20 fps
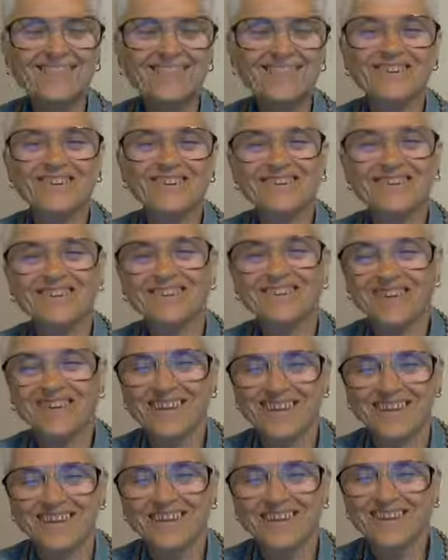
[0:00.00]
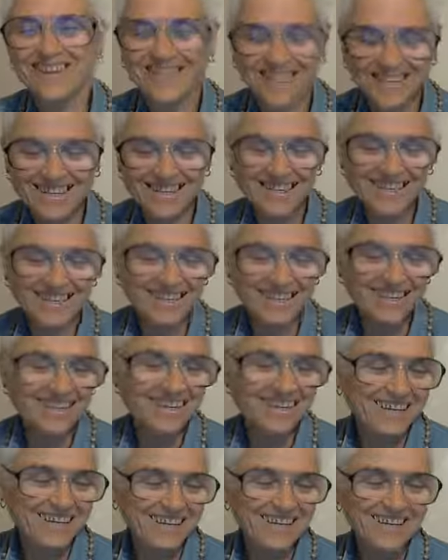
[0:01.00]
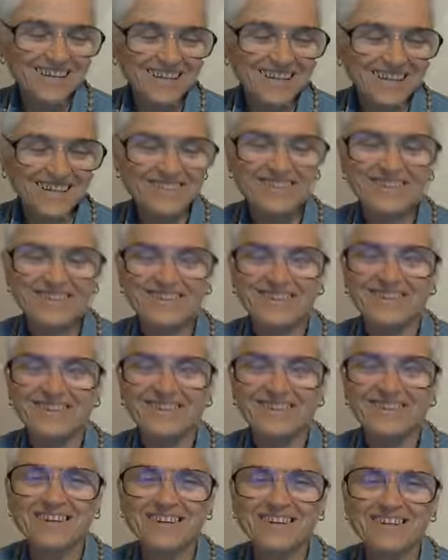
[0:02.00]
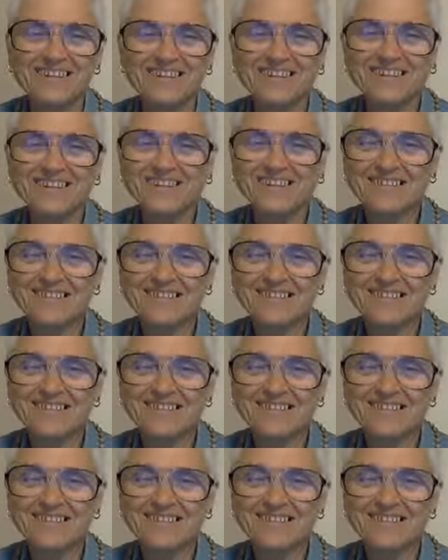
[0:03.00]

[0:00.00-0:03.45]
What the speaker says: Really sweet. It's really nice,